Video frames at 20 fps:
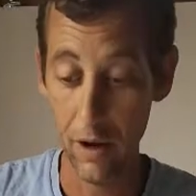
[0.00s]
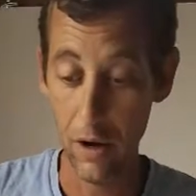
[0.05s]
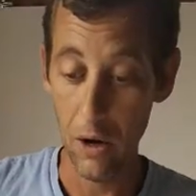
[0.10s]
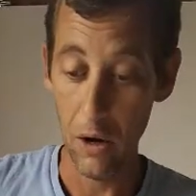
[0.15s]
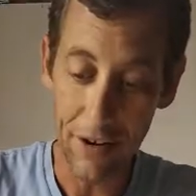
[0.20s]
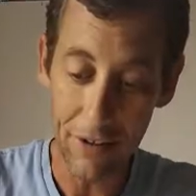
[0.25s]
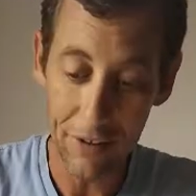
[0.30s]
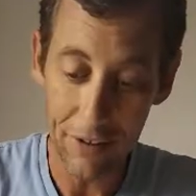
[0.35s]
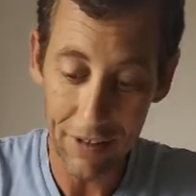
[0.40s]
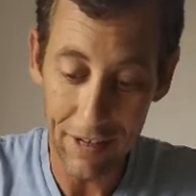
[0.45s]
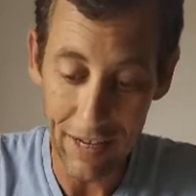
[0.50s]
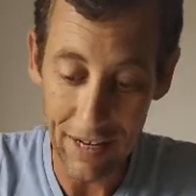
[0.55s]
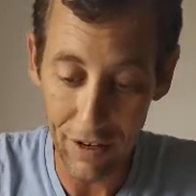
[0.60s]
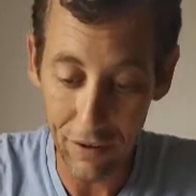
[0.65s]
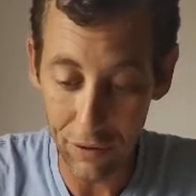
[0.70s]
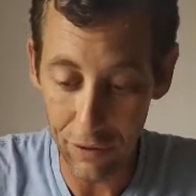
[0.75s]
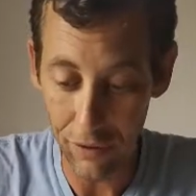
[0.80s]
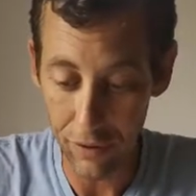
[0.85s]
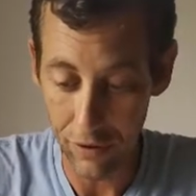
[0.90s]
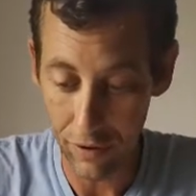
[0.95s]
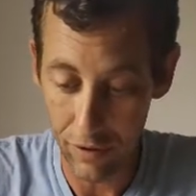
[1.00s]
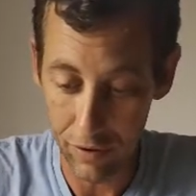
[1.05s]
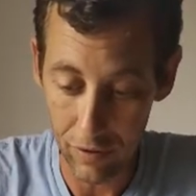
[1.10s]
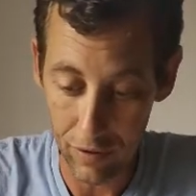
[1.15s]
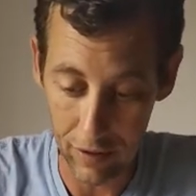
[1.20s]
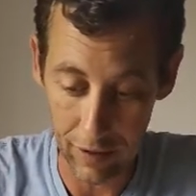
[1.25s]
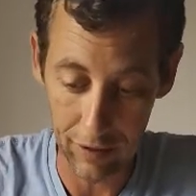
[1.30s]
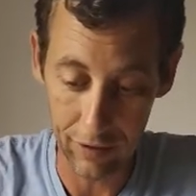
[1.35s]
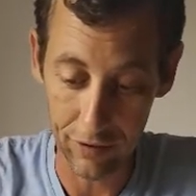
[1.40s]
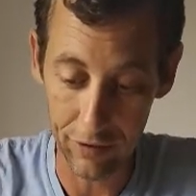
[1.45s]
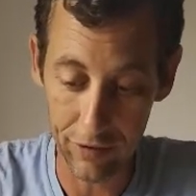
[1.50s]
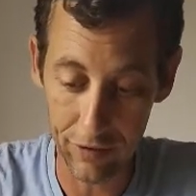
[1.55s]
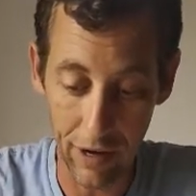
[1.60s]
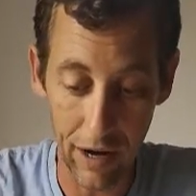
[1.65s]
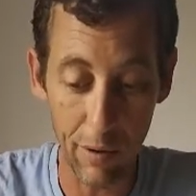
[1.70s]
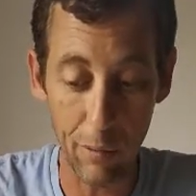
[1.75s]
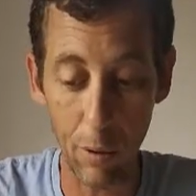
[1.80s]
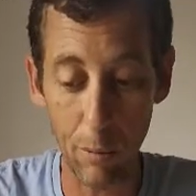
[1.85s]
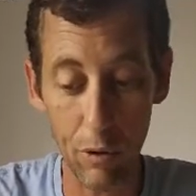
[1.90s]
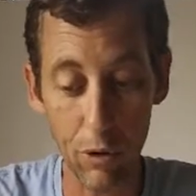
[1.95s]
Underneath these, say
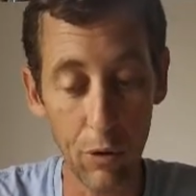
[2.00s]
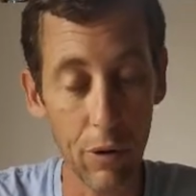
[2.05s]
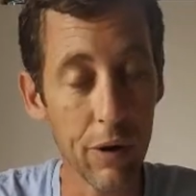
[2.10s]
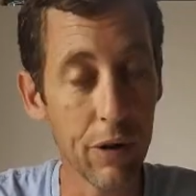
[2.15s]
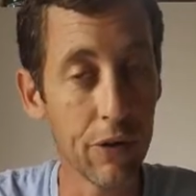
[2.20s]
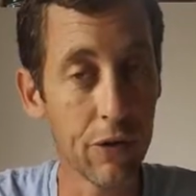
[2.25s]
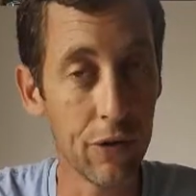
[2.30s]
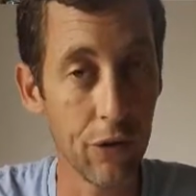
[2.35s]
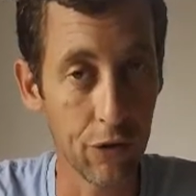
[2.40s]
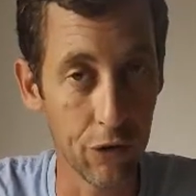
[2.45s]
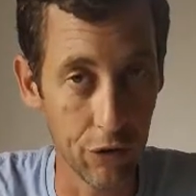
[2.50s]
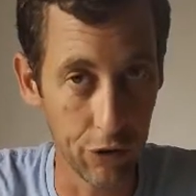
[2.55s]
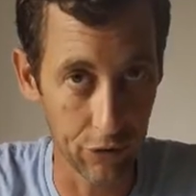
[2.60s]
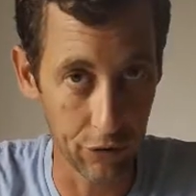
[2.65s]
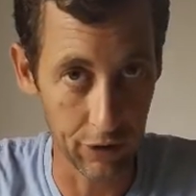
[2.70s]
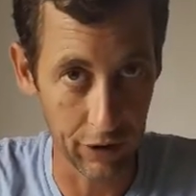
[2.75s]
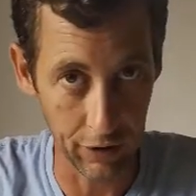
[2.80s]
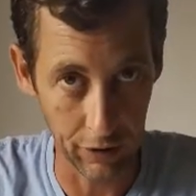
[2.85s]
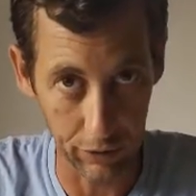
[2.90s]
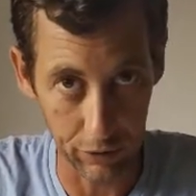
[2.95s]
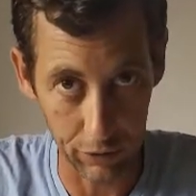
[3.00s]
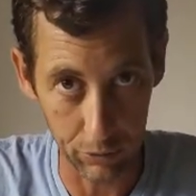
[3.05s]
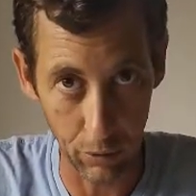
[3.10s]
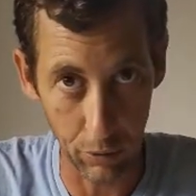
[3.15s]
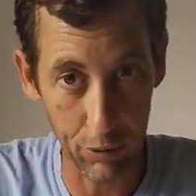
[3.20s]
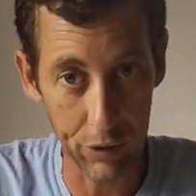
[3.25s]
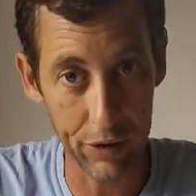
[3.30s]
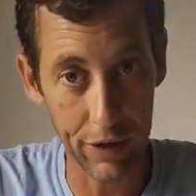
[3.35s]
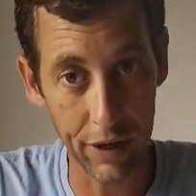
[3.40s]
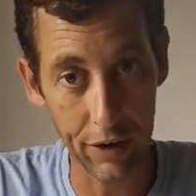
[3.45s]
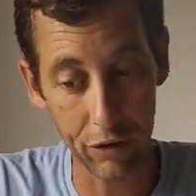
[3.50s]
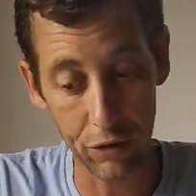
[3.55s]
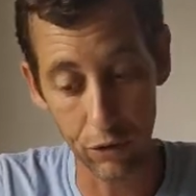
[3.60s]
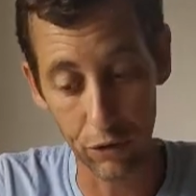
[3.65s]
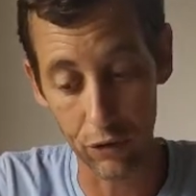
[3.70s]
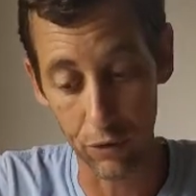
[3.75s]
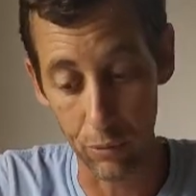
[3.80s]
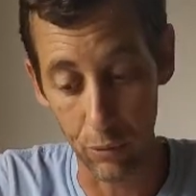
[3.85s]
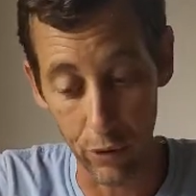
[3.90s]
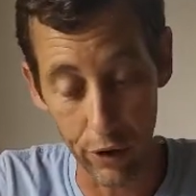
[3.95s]
we were doing a citrus guild, we would then do
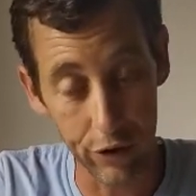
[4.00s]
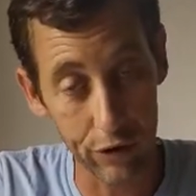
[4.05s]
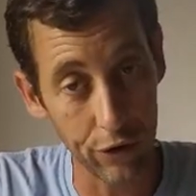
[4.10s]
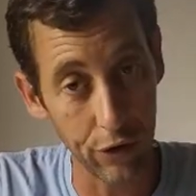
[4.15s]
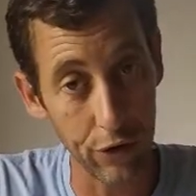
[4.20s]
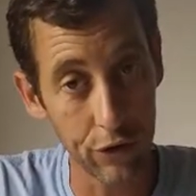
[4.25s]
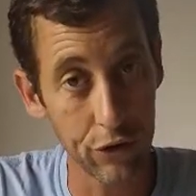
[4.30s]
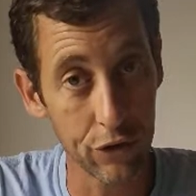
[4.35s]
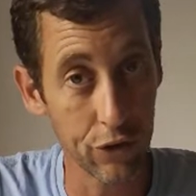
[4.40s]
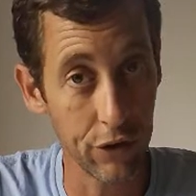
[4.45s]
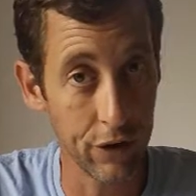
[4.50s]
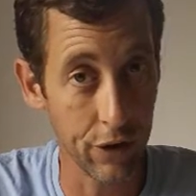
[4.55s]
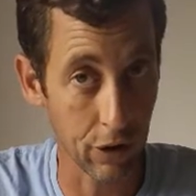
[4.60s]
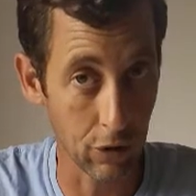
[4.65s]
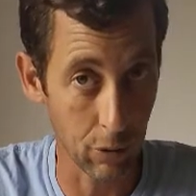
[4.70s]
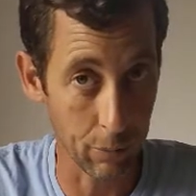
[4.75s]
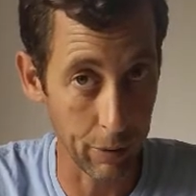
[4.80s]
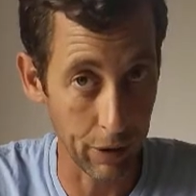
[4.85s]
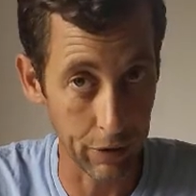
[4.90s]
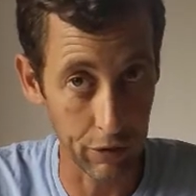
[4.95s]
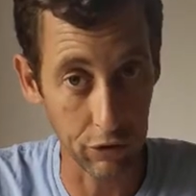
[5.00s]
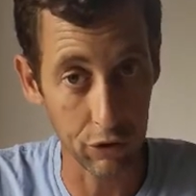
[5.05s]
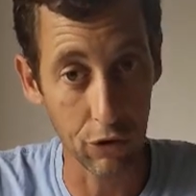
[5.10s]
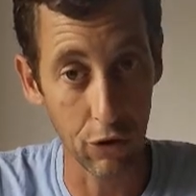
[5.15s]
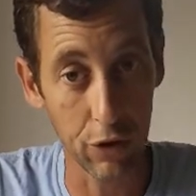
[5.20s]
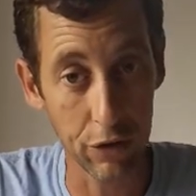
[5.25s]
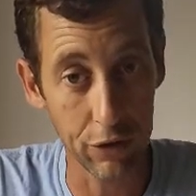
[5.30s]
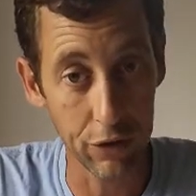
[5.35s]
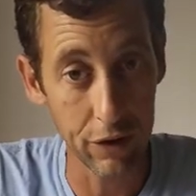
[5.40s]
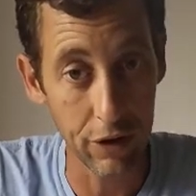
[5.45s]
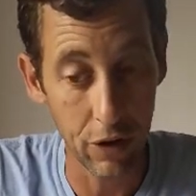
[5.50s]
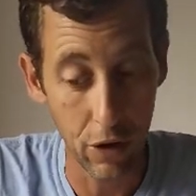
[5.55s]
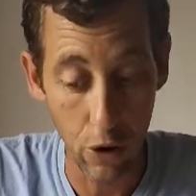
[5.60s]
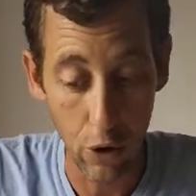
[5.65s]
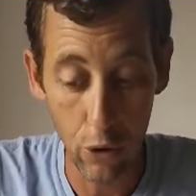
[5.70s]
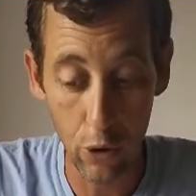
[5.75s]
some research in our companion charting.